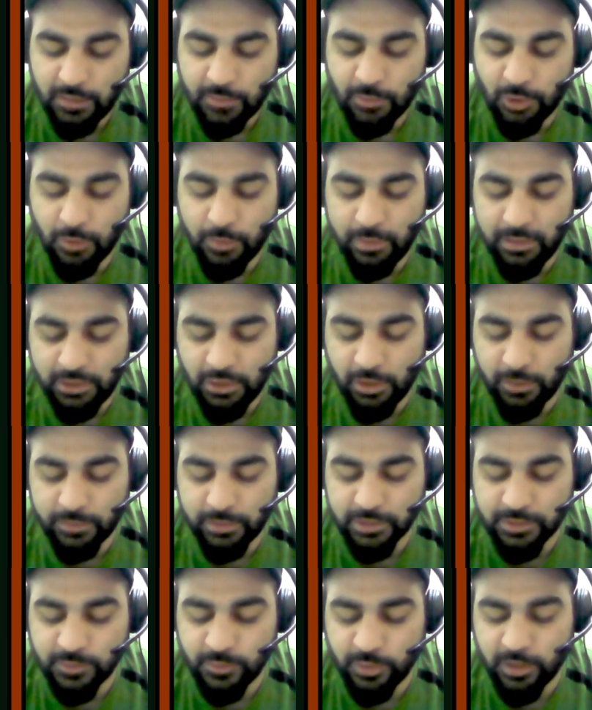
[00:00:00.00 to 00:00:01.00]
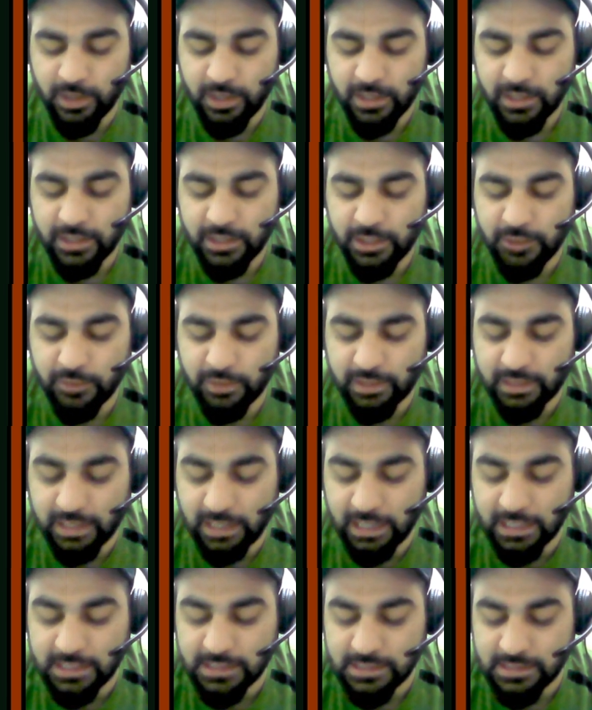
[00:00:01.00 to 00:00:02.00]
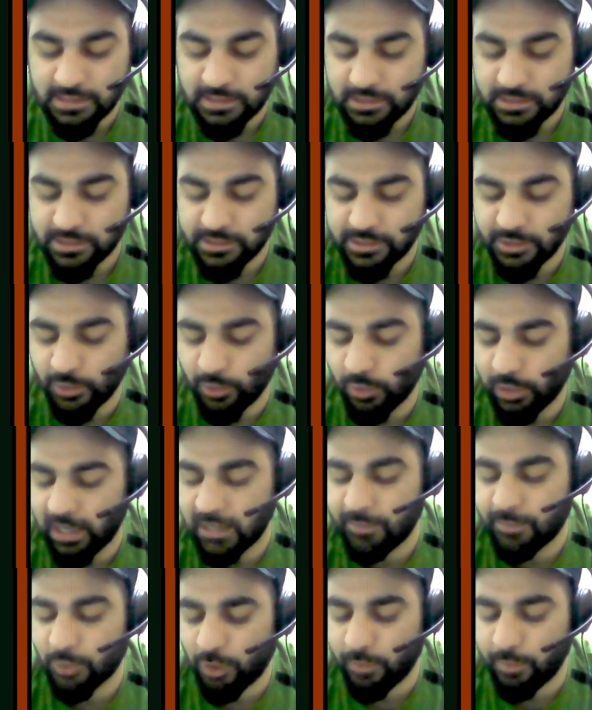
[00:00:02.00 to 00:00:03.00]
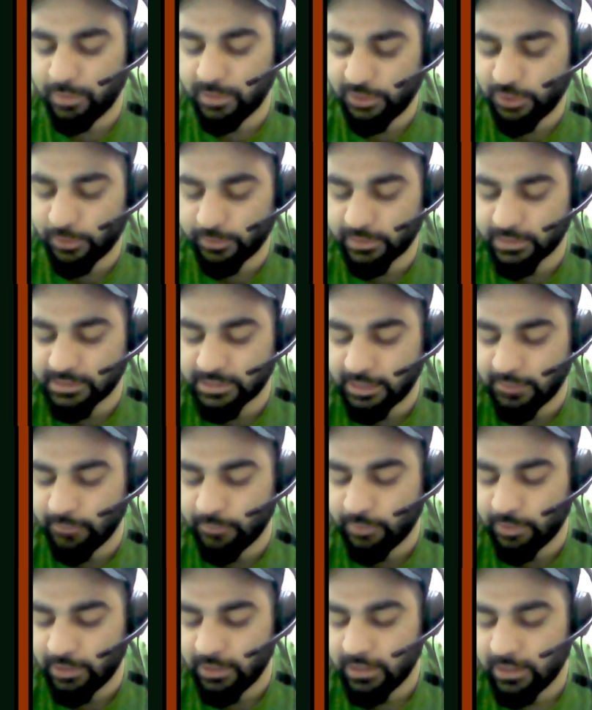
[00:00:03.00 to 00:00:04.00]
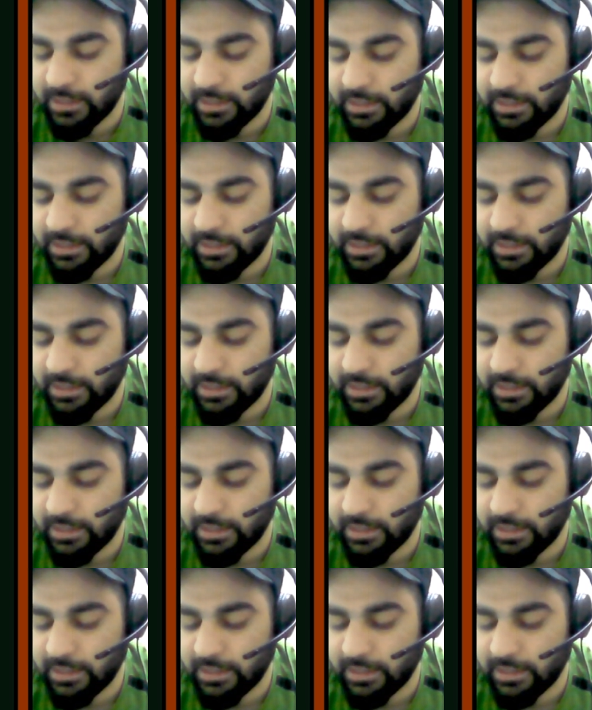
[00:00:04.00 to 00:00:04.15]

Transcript: probability of this word given class 0, and probability of the same word